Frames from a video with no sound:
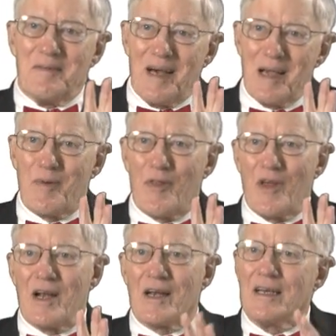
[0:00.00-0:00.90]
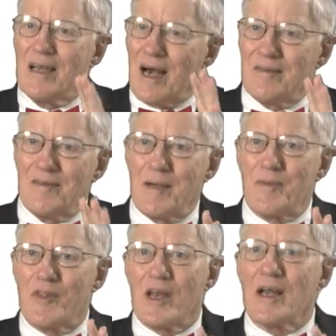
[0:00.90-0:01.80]
Hypothetically, not
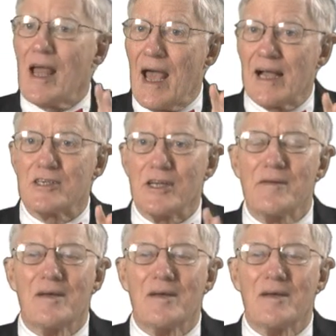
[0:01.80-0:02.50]
hypothetically, actually,